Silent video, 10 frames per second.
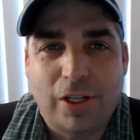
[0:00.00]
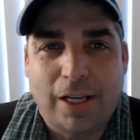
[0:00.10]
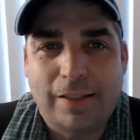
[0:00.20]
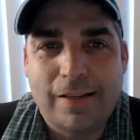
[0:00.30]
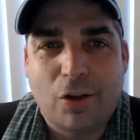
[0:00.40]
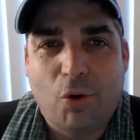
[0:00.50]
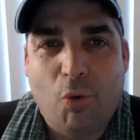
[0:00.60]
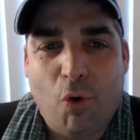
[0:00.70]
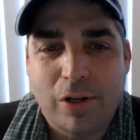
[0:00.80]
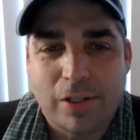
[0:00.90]
She got these little
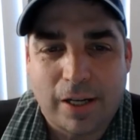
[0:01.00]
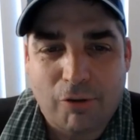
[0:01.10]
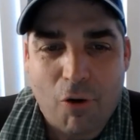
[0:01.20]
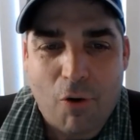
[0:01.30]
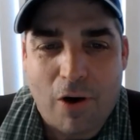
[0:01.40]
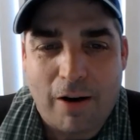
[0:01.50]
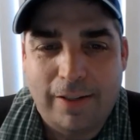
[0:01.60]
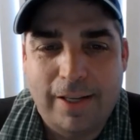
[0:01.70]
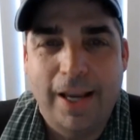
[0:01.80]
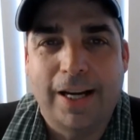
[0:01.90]
warts that grow on her.
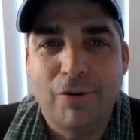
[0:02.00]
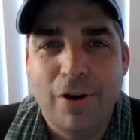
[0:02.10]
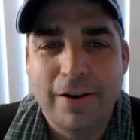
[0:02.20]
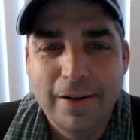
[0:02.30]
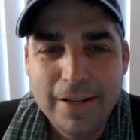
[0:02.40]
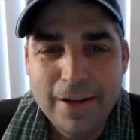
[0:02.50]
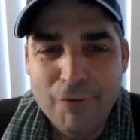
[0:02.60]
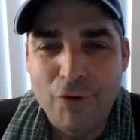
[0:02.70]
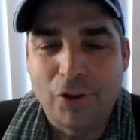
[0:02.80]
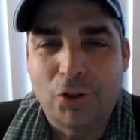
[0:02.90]
I take her in
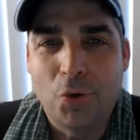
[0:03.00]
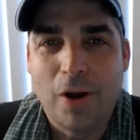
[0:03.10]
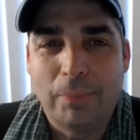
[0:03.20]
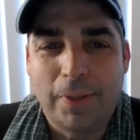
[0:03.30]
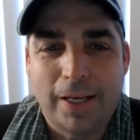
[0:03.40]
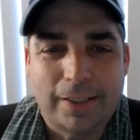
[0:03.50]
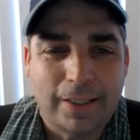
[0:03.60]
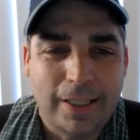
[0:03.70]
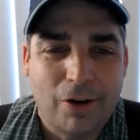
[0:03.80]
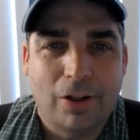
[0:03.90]
for a tune-up. They
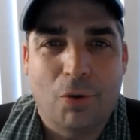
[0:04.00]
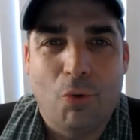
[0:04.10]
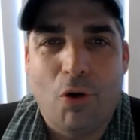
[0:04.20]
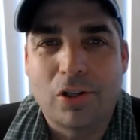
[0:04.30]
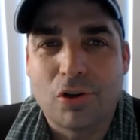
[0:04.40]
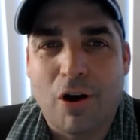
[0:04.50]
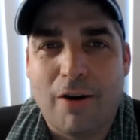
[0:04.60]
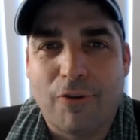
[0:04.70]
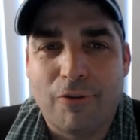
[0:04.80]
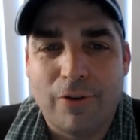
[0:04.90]
clean all the warts
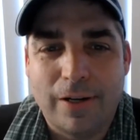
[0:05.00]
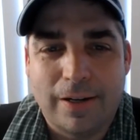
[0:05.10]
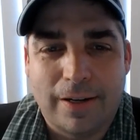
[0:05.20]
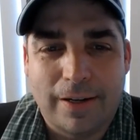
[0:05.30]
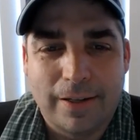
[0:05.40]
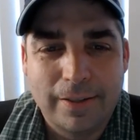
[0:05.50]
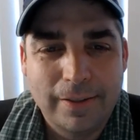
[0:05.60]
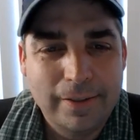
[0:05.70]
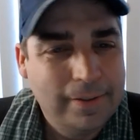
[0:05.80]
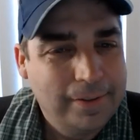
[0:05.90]
off her, and uh,
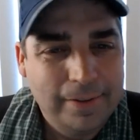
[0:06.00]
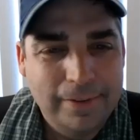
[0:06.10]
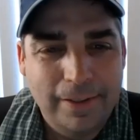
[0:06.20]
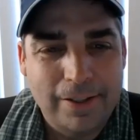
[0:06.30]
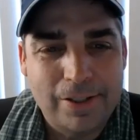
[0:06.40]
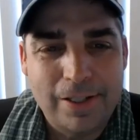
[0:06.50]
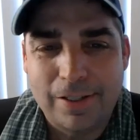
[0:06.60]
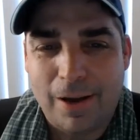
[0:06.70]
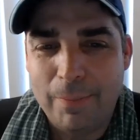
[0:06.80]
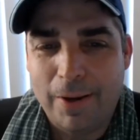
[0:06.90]
yeah,
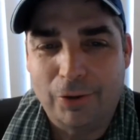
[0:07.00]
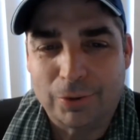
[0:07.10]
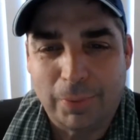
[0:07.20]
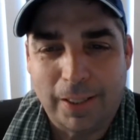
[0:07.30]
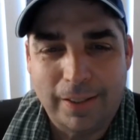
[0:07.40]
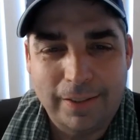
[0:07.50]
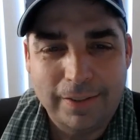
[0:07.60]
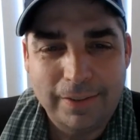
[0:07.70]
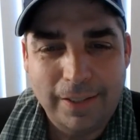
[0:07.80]
she's something else, man.